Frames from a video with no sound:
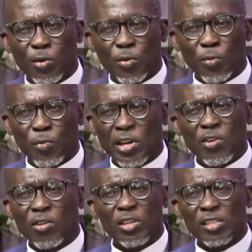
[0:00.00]
We
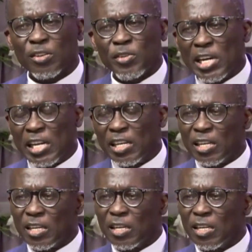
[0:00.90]
don't really
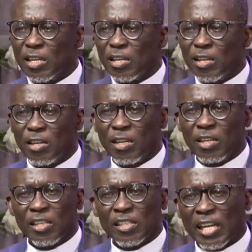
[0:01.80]

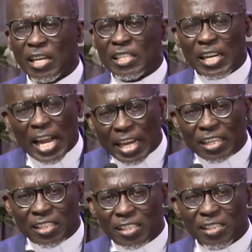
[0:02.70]
take
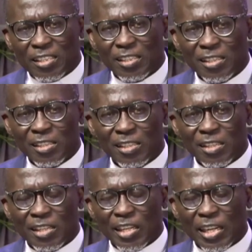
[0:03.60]
delight
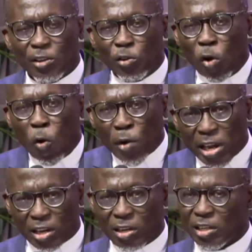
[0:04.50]
in knowing
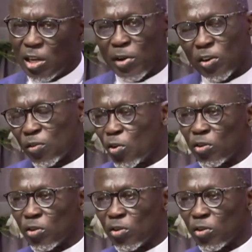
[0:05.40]
the Word of God.